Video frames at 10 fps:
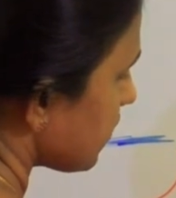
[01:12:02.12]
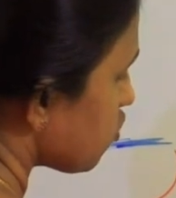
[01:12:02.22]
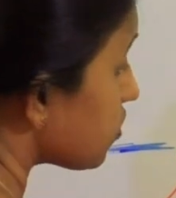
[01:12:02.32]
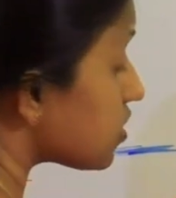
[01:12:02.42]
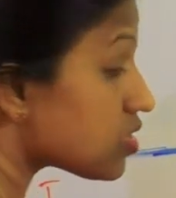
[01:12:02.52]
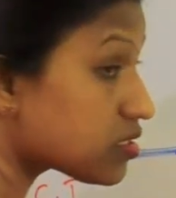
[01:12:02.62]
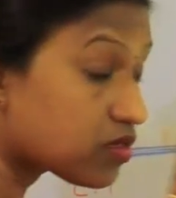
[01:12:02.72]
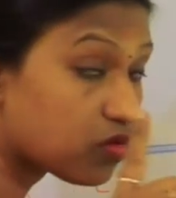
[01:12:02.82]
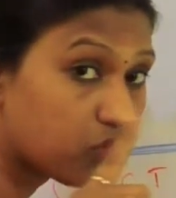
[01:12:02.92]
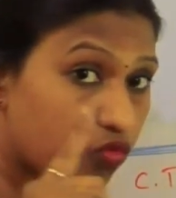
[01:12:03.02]
So this is
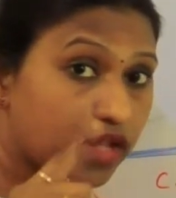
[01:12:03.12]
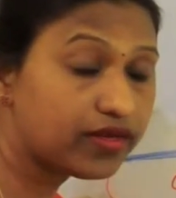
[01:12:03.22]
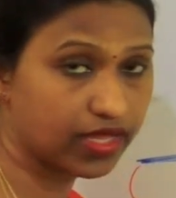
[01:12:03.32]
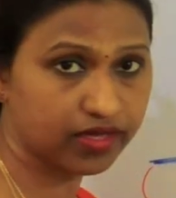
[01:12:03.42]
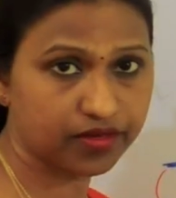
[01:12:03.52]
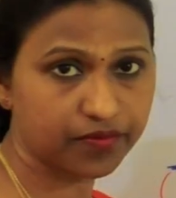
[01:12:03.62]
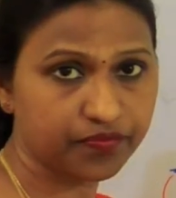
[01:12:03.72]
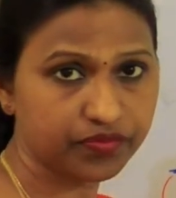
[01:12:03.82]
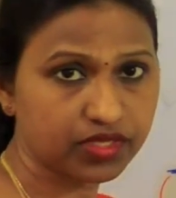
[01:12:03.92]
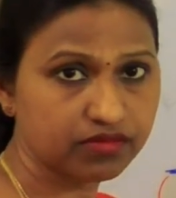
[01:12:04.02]
one layer.
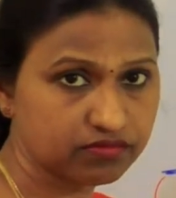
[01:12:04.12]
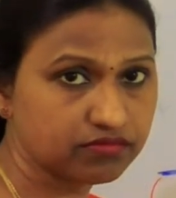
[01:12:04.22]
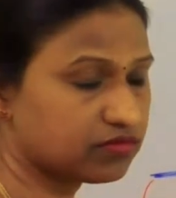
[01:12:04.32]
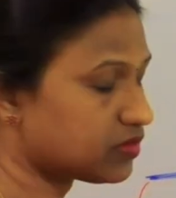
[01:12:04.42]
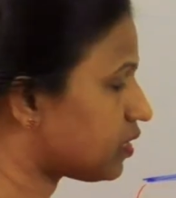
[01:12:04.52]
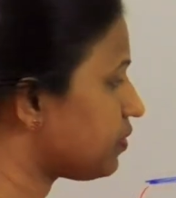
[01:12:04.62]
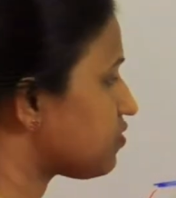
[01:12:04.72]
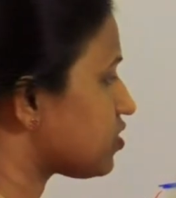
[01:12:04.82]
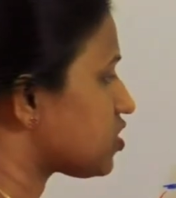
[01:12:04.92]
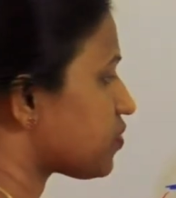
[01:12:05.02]
That means
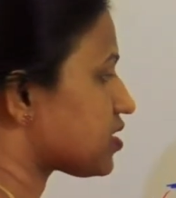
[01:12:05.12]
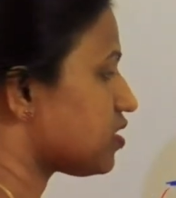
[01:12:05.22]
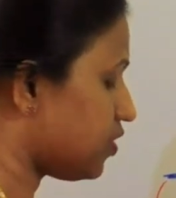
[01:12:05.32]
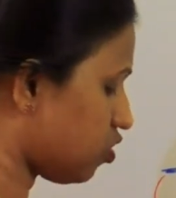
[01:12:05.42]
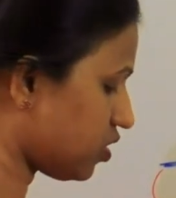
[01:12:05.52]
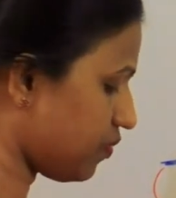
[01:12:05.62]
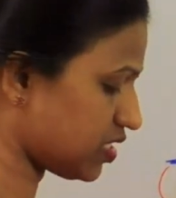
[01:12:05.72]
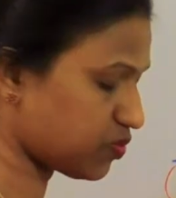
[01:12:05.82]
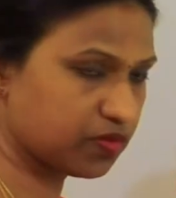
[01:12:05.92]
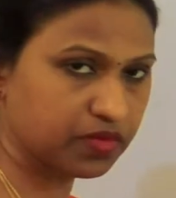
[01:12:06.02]
which is present below the
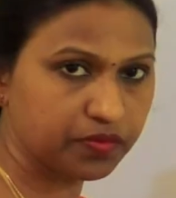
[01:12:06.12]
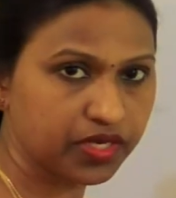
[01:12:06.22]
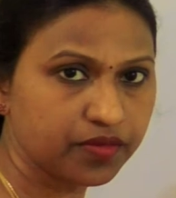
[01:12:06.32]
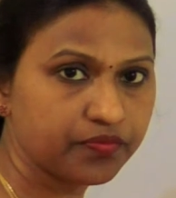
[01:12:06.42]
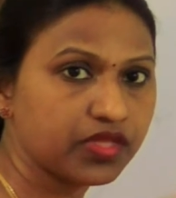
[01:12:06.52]
basement membrane.